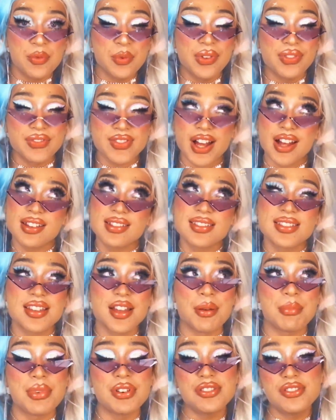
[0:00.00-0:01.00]
We've got
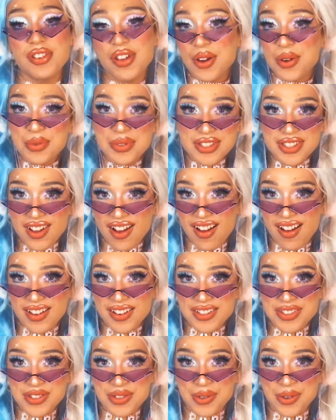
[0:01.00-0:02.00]
some nose
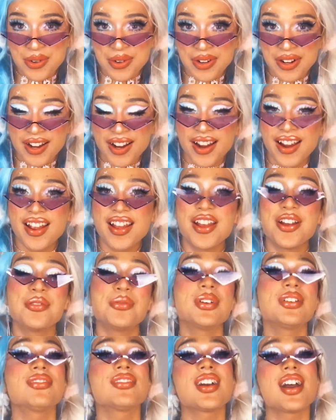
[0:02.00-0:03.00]
contour,
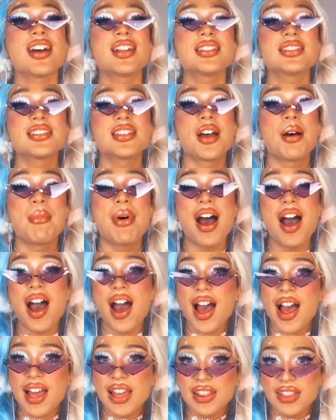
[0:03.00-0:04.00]
we've got some
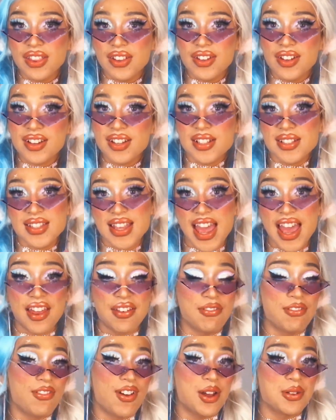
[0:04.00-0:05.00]
eye looks and
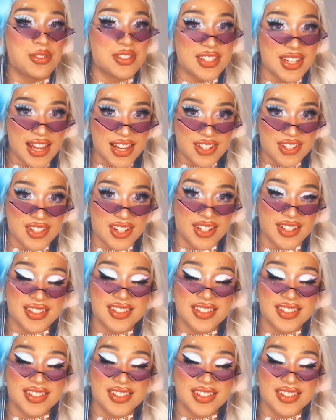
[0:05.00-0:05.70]
foundation.